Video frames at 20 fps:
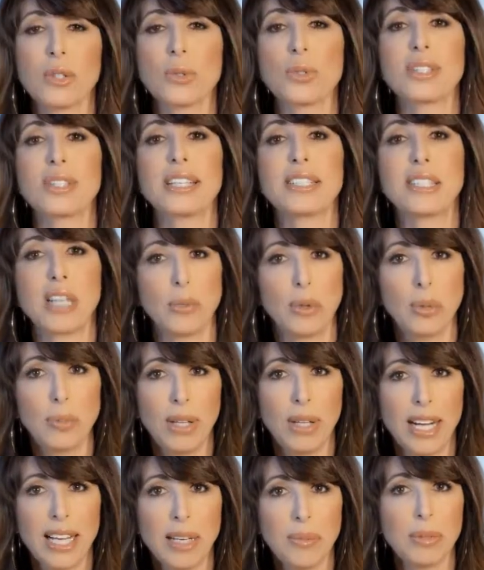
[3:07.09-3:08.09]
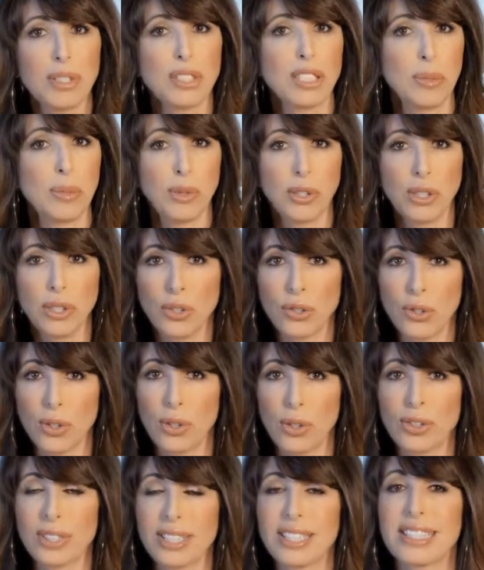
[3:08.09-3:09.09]
This was a double-blind,
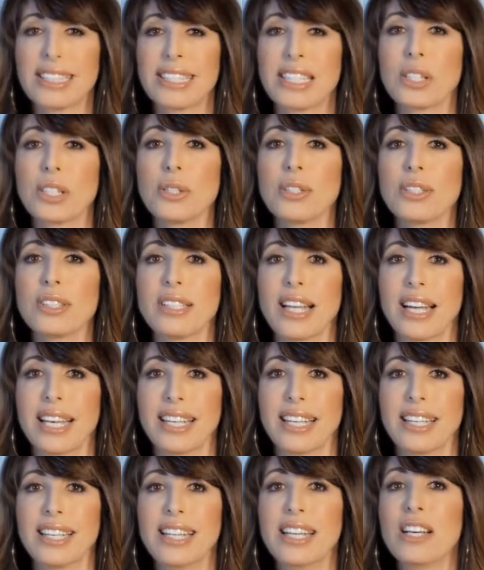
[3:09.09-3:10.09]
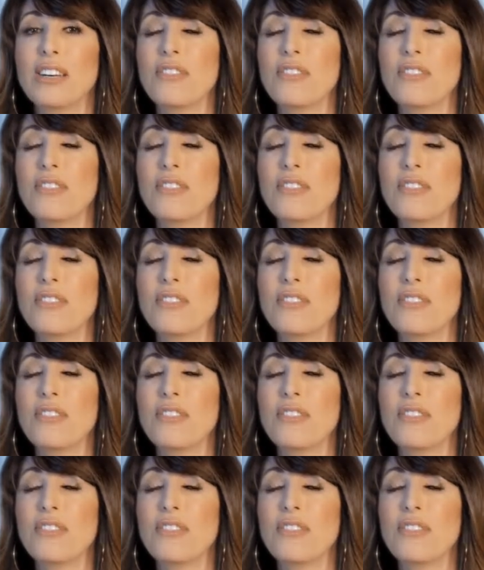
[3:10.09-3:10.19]
placebo-controlled clinical study